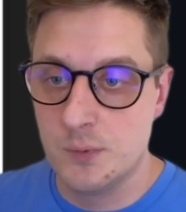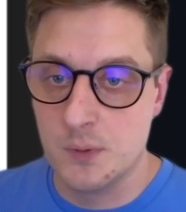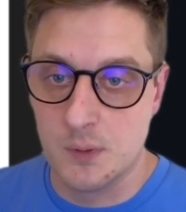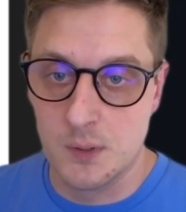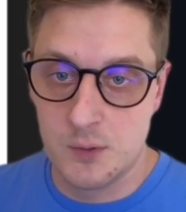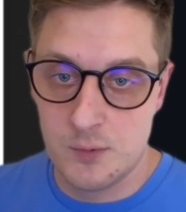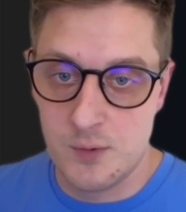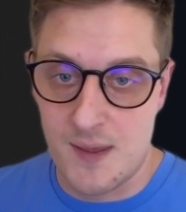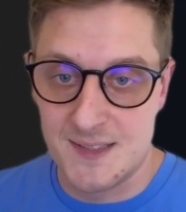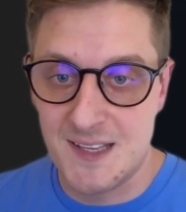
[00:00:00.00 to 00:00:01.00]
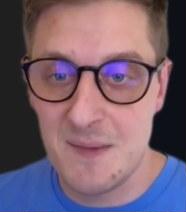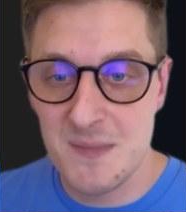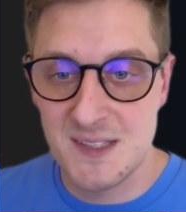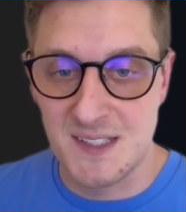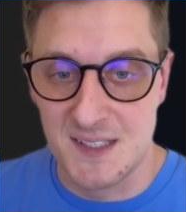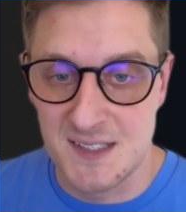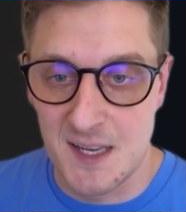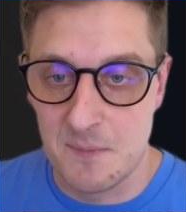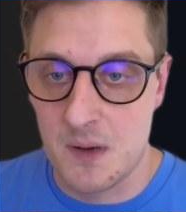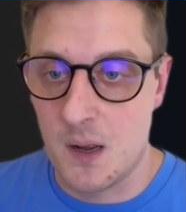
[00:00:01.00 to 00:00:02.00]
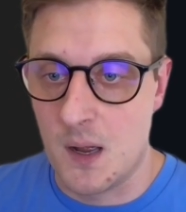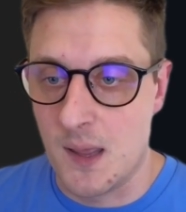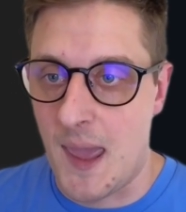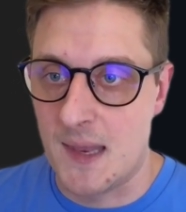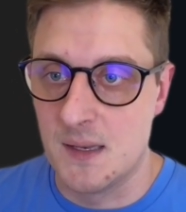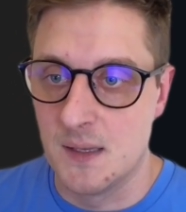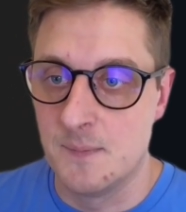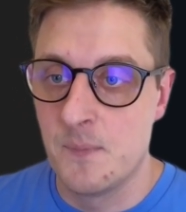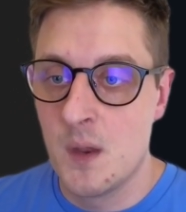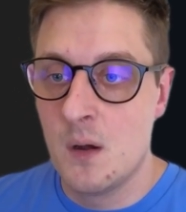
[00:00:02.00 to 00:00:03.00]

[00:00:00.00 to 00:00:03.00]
to the same system, I added